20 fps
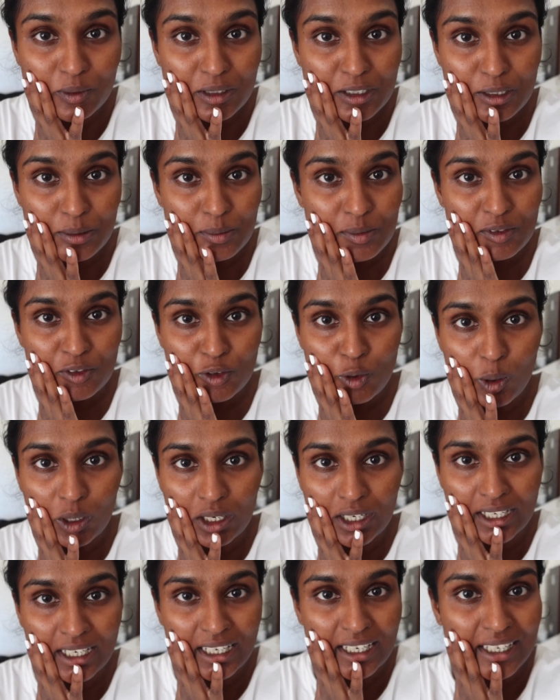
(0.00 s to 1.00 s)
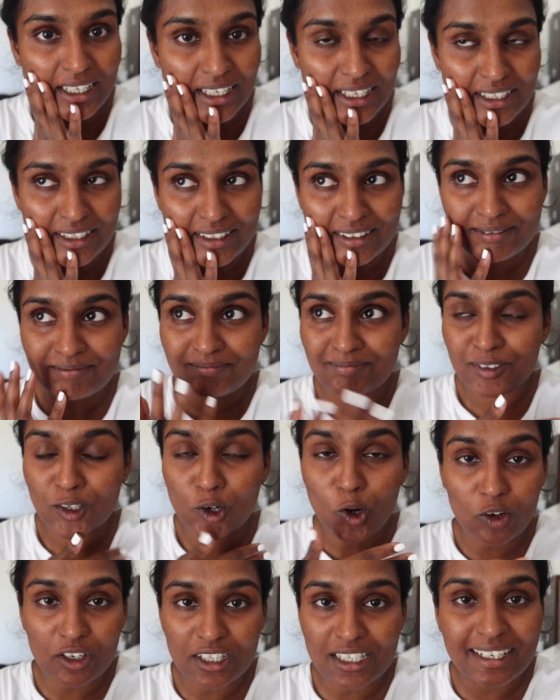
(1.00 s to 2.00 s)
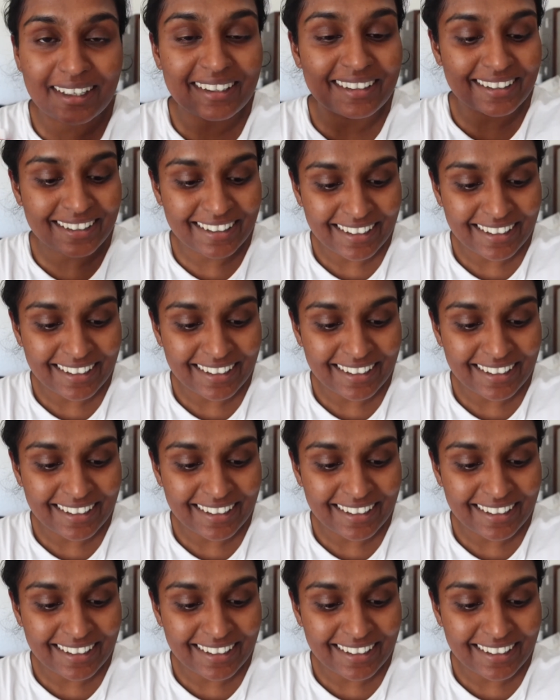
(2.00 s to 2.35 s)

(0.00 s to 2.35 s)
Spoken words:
terms of quality and content.